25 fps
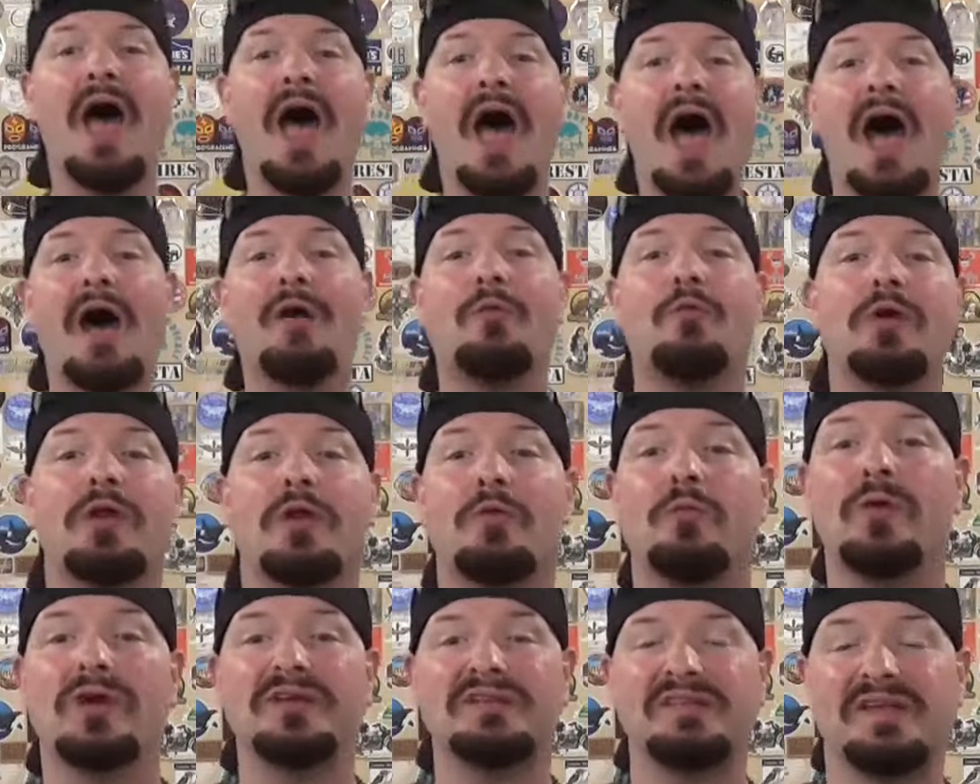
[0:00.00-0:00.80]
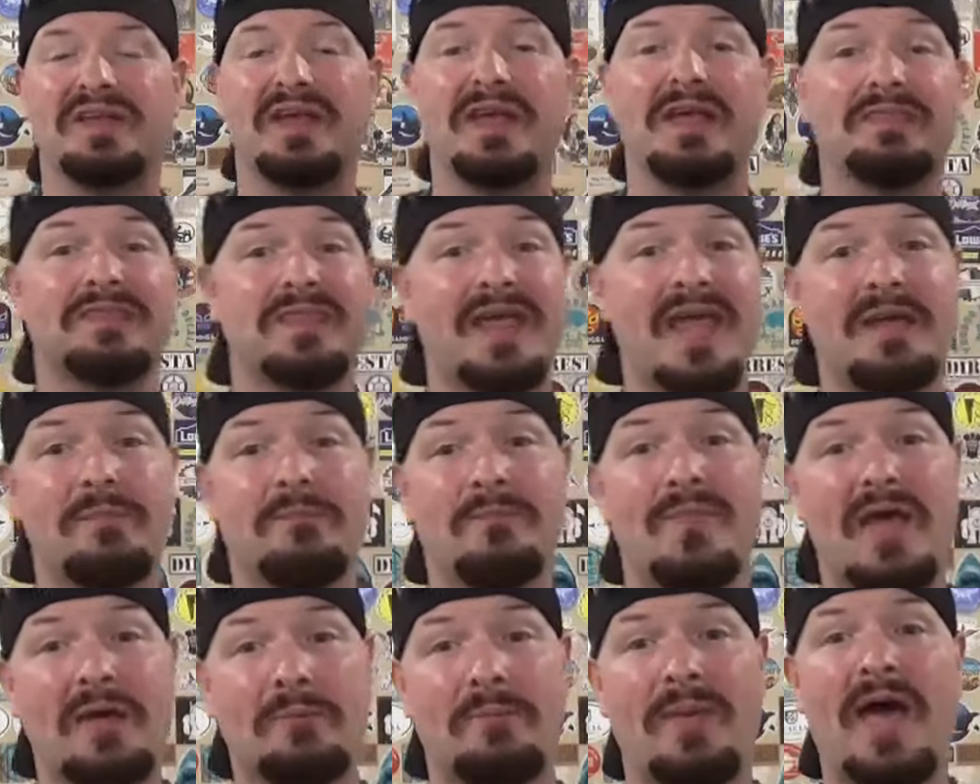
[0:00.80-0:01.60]
I want to once again thank
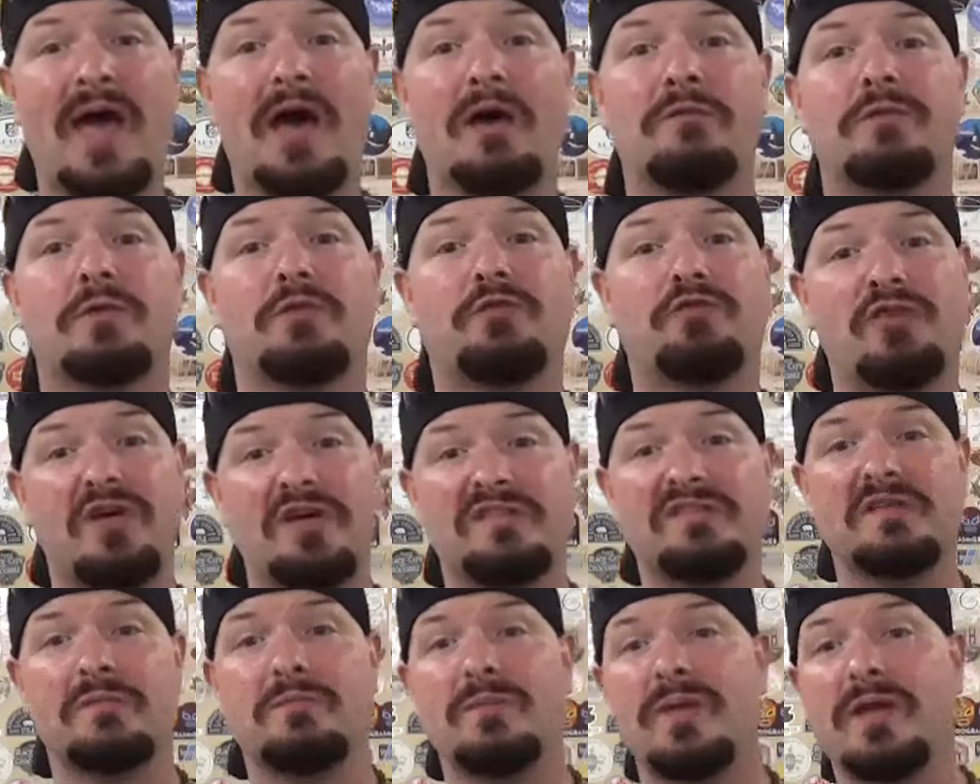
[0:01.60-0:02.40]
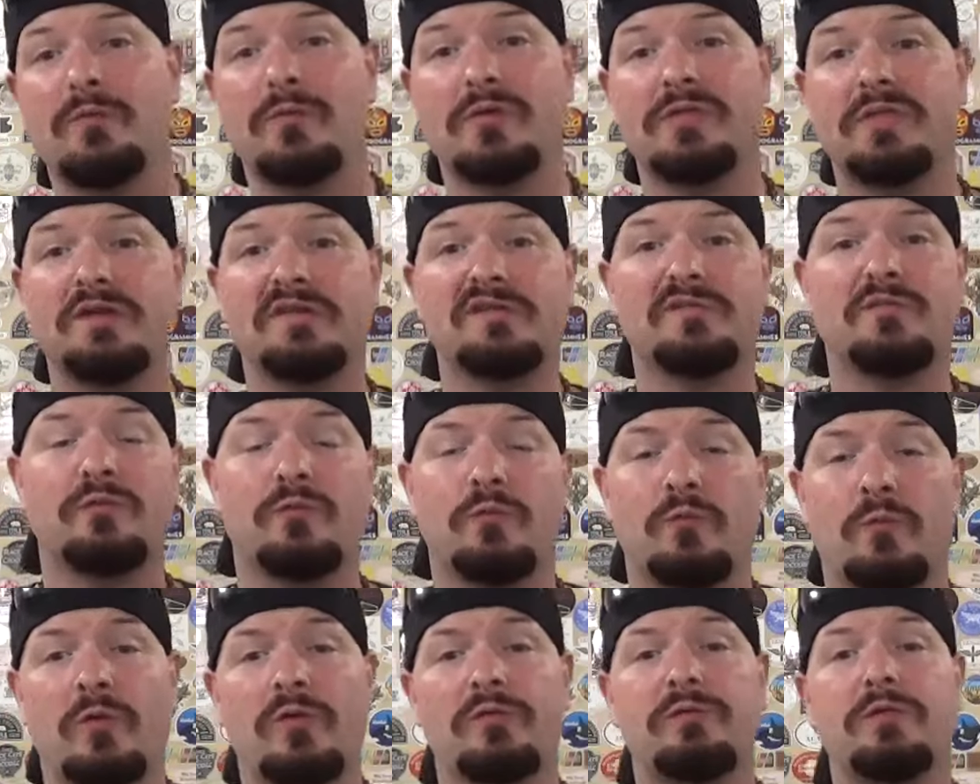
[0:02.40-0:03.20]
Mecpow for trusting me with this
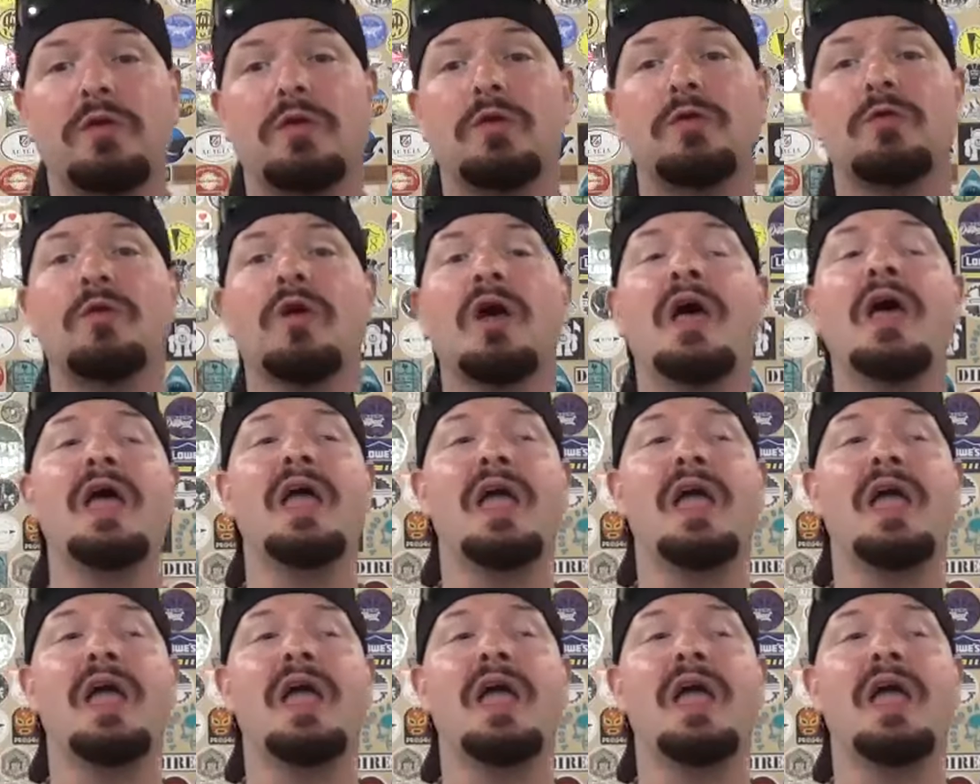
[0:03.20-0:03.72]
review,